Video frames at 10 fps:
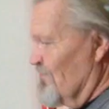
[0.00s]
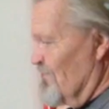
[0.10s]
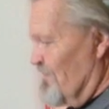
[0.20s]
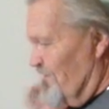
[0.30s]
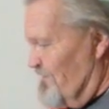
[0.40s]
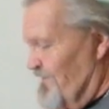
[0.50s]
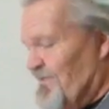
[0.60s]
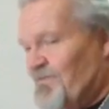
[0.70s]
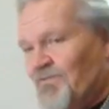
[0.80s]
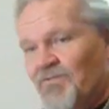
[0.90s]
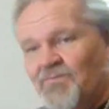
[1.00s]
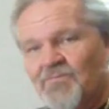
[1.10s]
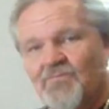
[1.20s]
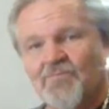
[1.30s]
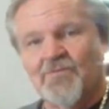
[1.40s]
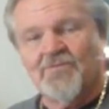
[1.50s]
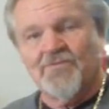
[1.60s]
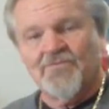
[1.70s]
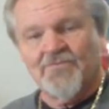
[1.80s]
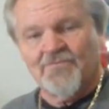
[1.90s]
with this fixture, which
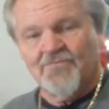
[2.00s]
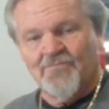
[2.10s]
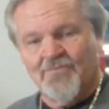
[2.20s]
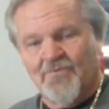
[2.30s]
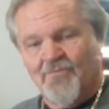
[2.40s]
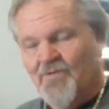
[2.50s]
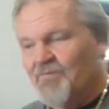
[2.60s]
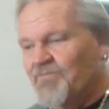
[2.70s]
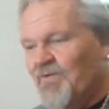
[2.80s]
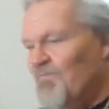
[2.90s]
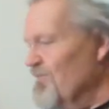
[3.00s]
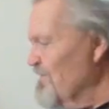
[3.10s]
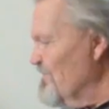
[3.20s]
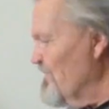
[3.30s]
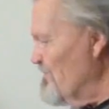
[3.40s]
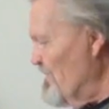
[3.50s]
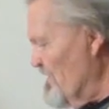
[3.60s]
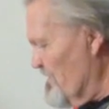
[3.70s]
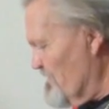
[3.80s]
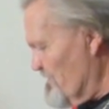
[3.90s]
is one of several that we
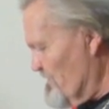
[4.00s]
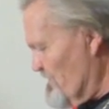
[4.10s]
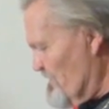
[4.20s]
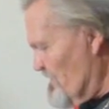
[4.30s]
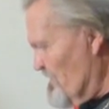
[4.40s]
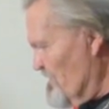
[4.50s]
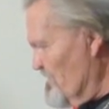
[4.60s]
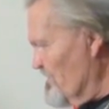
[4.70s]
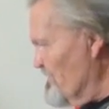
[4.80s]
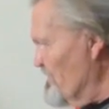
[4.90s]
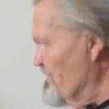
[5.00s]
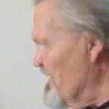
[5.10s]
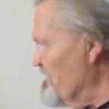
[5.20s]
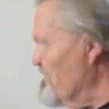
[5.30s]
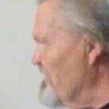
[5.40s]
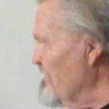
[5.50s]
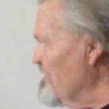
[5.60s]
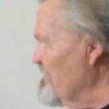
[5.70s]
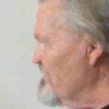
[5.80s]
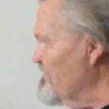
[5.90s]
built to do testing
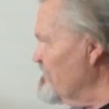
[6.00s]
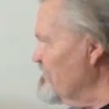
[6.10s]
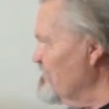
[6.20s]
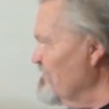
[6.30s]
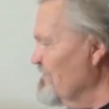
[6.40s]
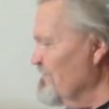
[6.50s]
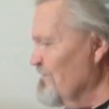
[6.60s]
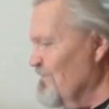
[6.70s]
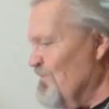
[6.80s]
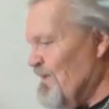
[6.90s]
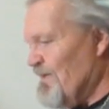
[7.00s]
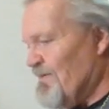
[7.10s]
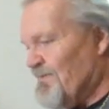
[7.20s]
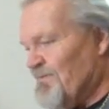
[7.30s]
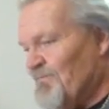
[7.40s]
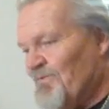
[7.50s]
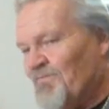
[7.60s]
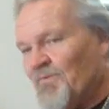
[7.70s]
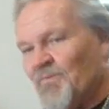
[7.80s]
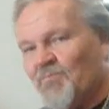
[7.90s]
on this new product that
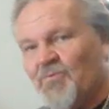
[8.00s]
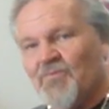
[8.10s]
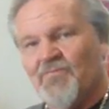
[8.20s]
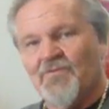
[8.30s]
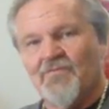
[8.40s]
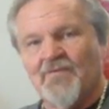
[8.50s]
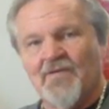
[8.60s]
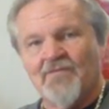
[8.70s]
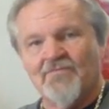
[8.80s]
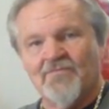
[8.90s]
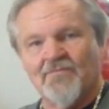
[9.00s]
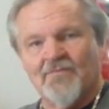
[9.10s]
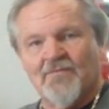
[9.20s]
we've come up with for the Vans